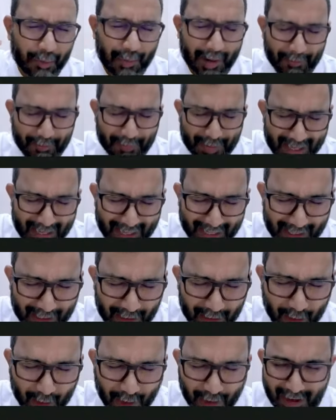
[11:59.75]
by being in
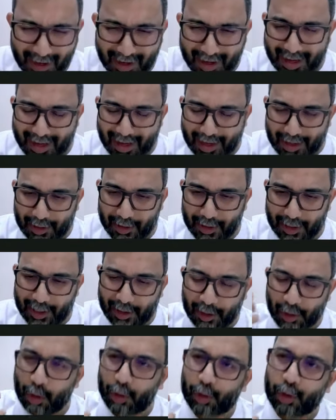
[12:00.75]

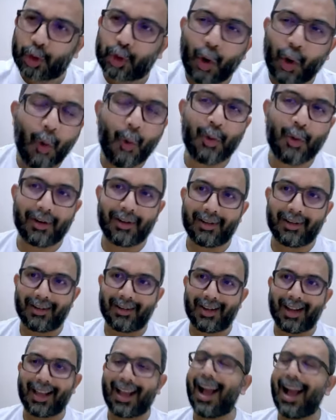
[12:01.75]
your zone.
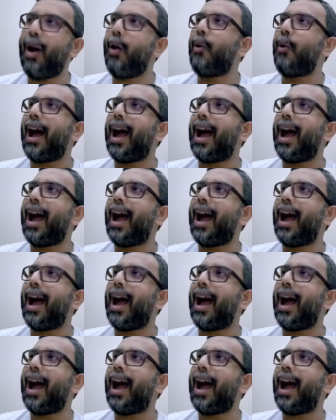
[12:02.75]
Like how